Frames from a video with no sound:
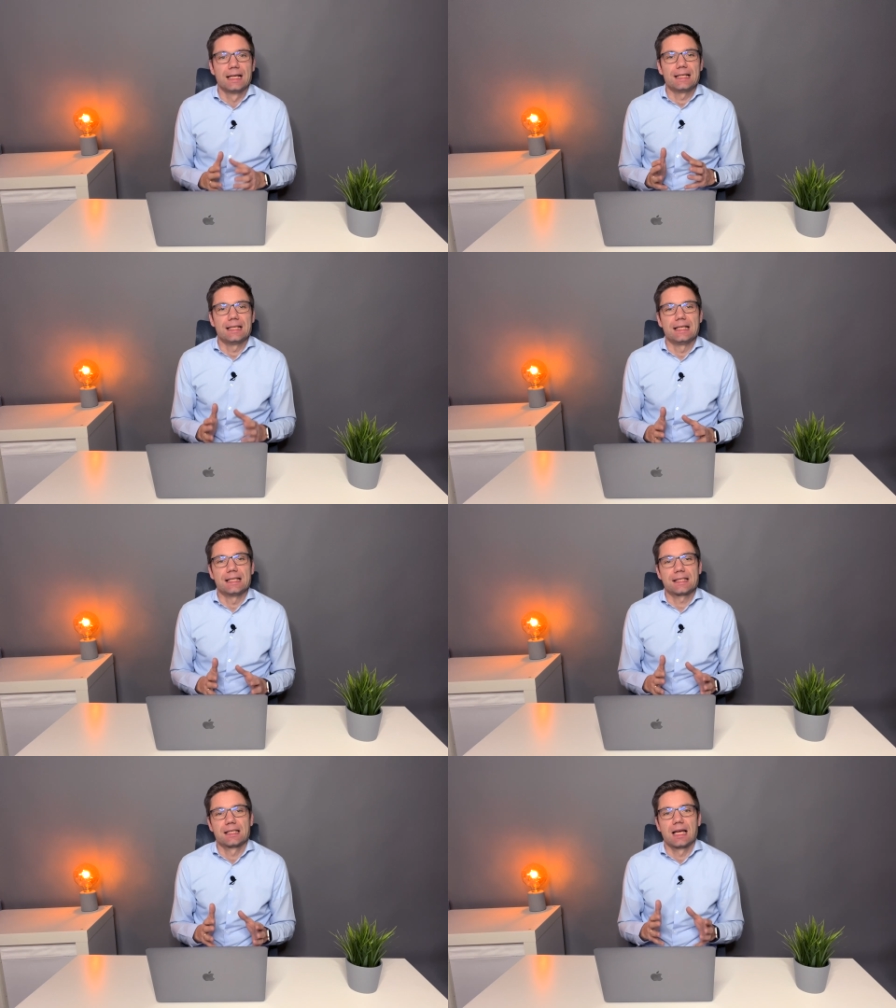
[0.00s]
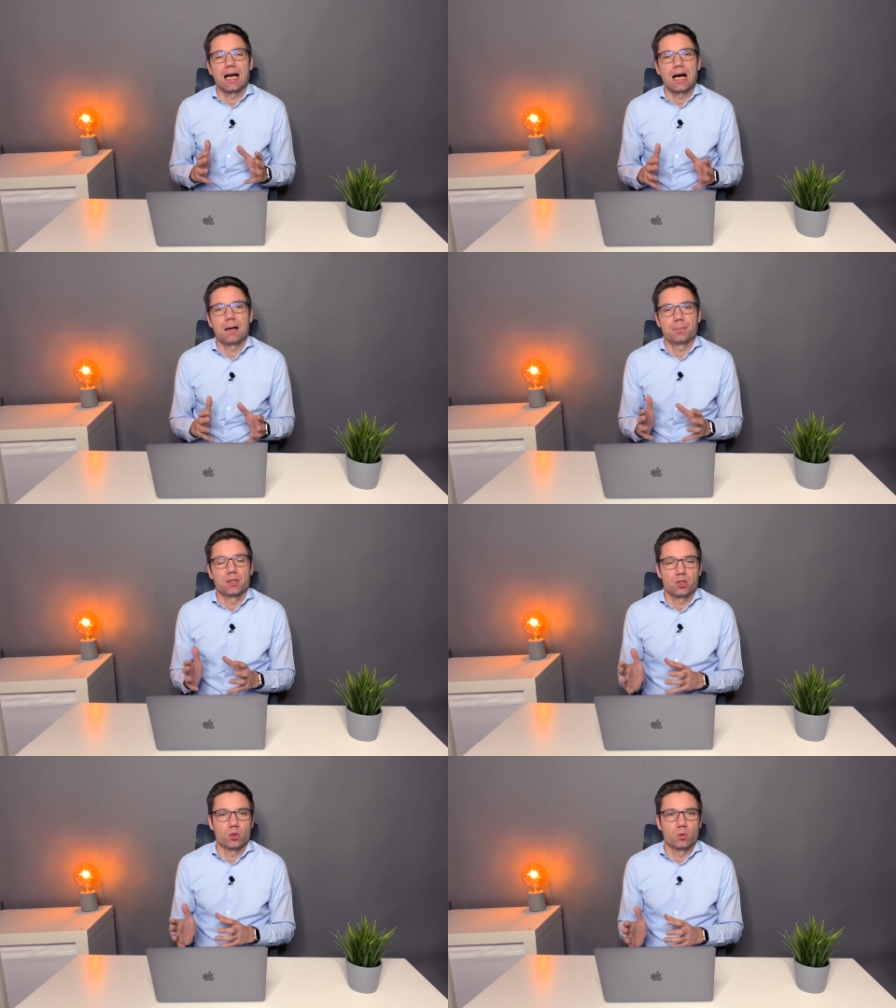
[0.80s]
is up
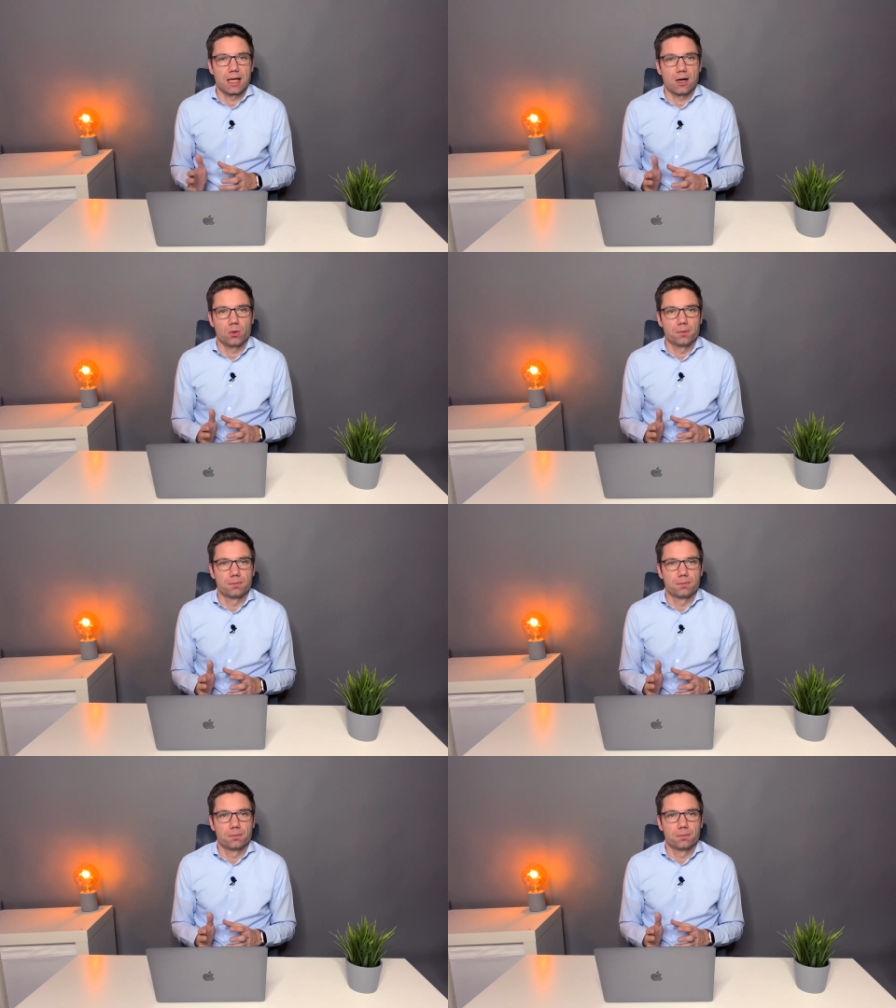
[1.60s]
to an hour.